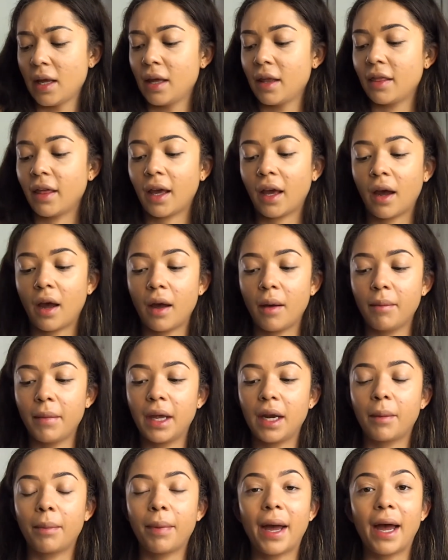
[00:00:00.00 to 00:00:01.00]
They come
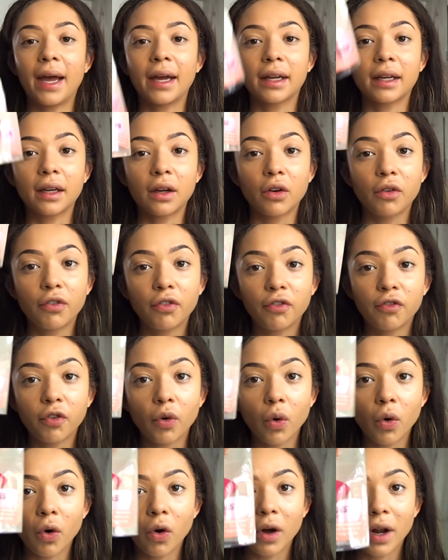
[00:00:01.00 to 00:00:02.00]
in a pack of
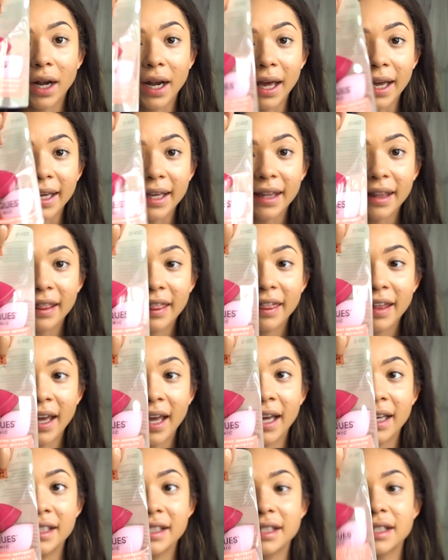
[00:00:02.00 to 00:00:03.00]
4 like
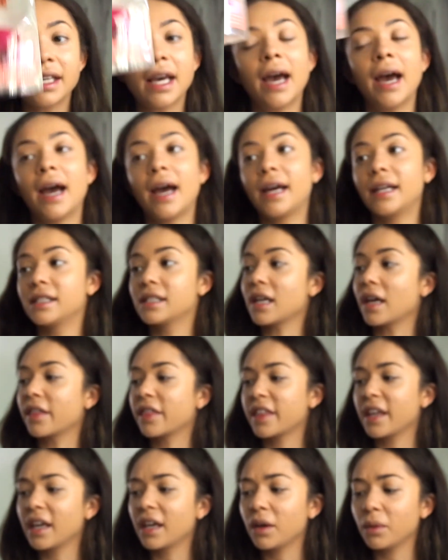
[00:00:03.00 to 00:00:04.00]
this, and I
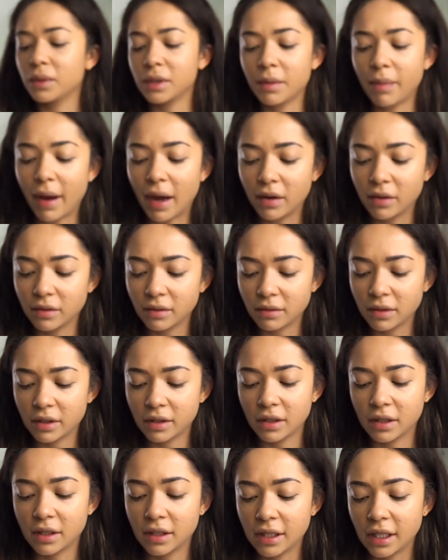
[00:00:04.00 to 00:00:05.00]
think it was about
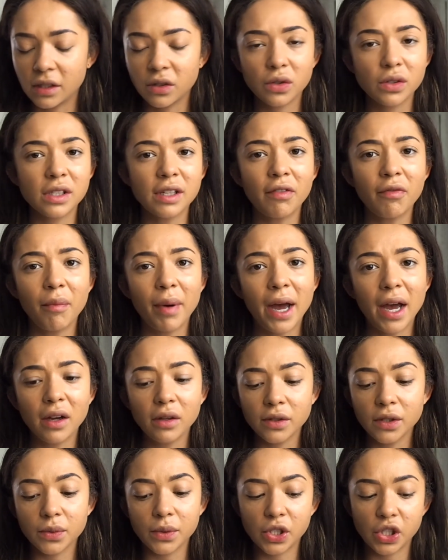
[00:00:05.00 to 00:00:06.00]
£6 or
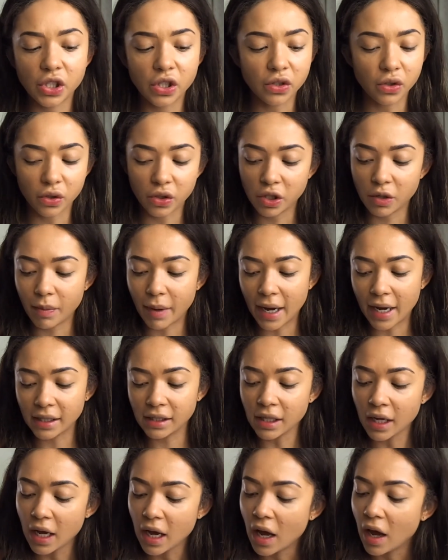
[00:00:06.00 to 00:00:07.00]
£7, which is not too bad.
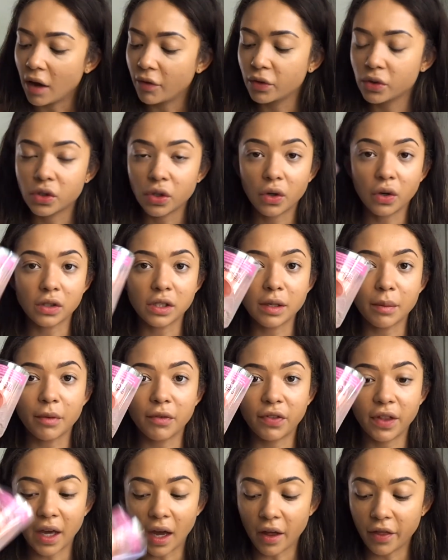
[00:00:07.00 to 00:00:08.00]
I've also got some
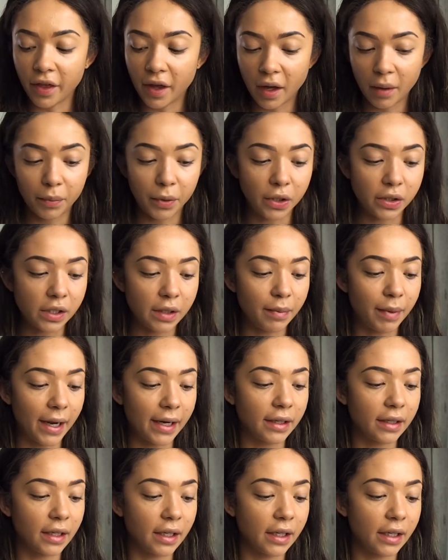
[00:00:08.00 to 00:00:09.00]
of the other beauty
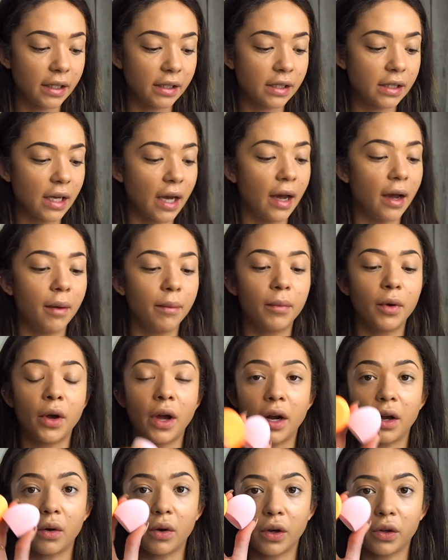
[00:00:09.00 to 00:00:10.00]
blenders, and
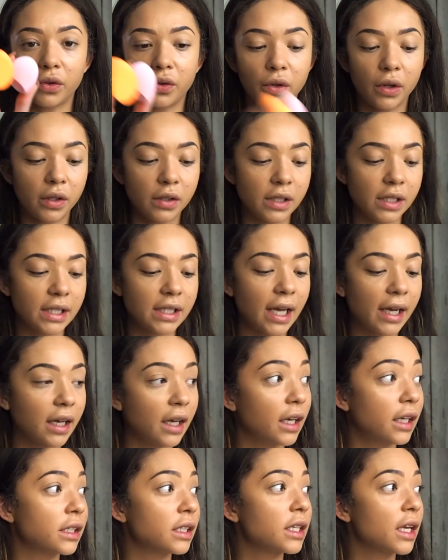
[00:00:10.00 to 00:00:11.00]
I'll go through those in a
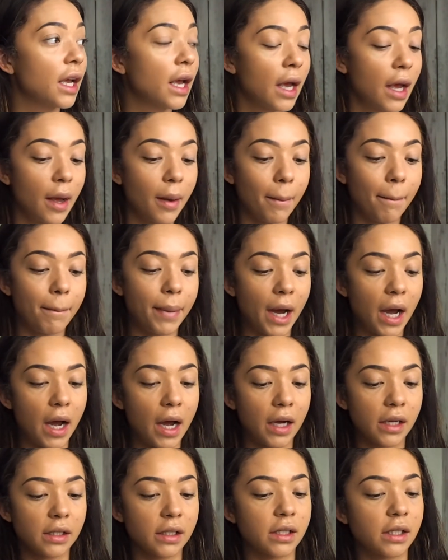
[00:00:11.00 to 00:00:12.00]
second,
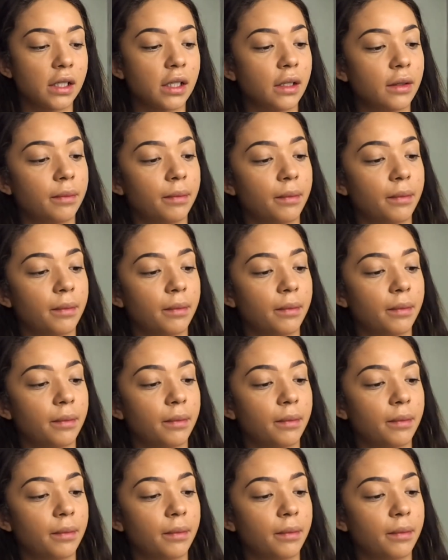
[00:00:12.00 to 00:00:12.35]
but